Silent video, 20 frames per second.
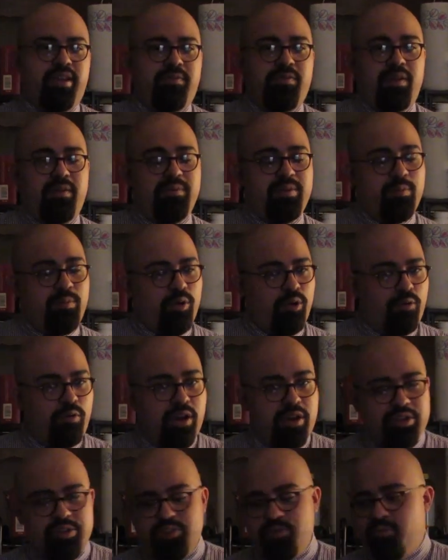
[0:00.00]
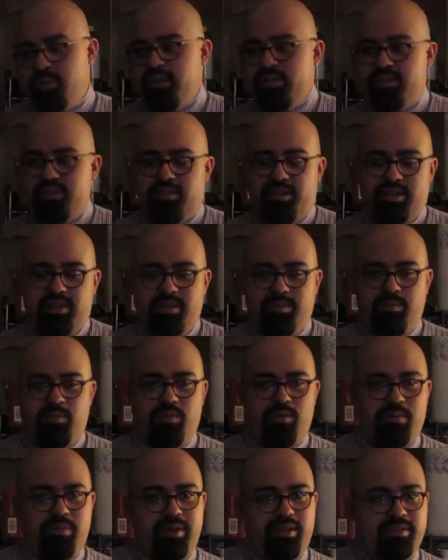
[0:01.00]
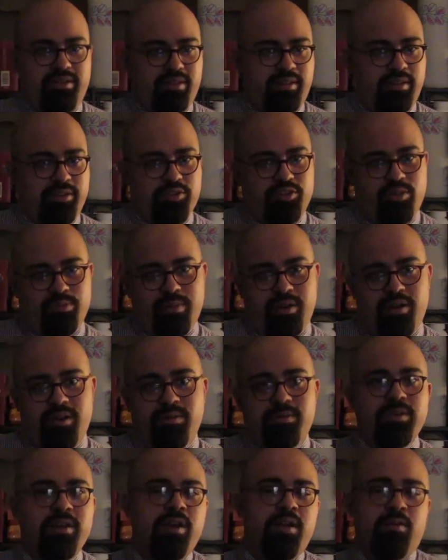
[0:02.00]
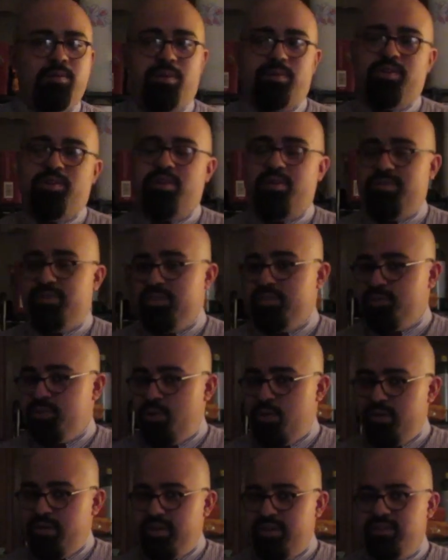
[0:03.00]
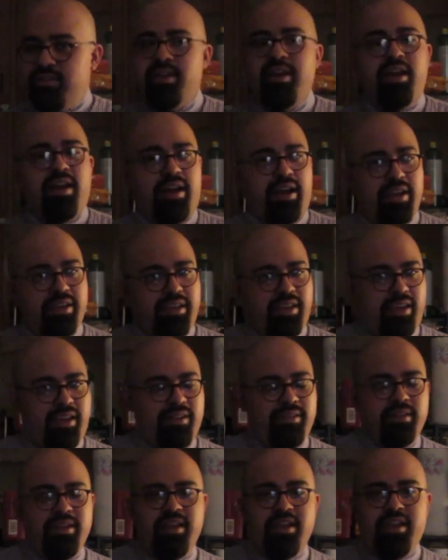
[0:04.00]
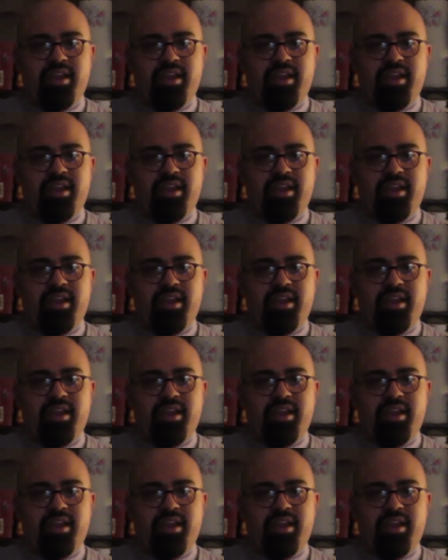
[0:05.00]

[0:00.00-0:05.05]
if you have any more questions, want to talk to me more about trombone, want to share any stories, I can.